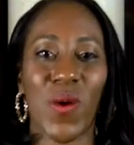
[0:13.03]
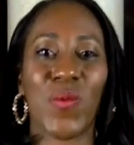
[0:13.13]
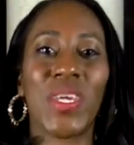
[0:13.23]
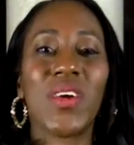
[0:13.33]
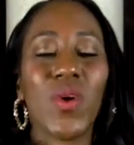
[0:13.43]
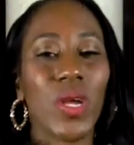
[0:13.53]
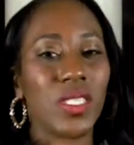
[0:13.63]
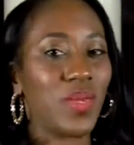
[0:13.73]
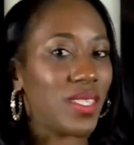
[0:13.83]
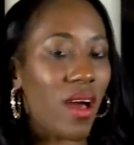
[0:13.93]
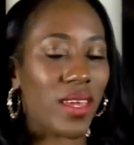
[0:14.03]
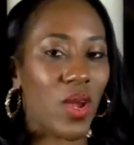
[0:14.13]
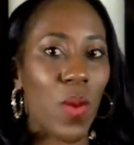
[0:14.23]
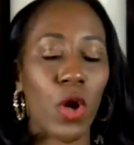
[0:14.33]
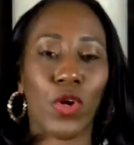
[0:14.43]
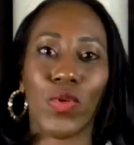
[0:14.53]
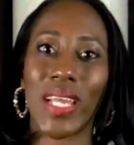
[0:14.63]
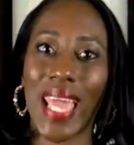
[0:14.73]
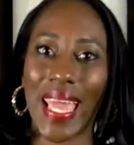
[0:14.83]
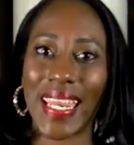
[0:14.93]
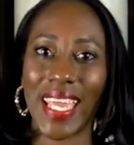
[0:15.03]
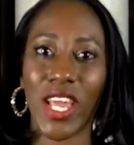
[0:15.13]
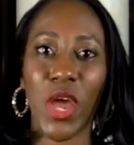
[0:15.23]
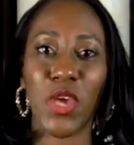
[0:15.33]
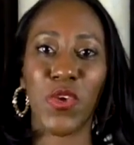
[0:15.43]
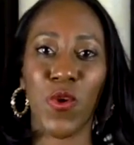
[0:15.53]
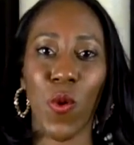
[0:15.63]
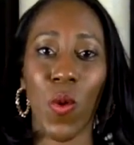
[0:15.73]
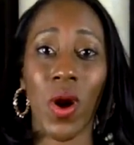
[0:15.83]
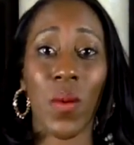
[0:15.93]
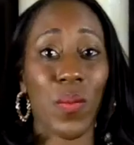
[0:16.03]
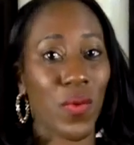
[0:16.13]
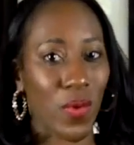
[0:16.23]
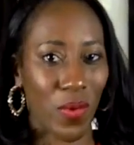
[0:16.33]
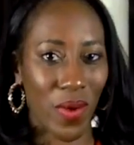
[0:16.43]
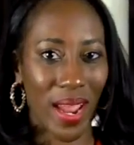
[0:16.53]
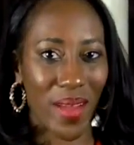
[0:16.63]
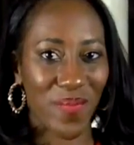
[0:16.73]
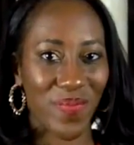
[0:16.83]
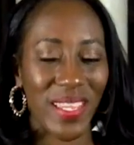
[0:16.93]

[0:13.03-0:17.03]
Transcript: we are going to be talking about creating your program.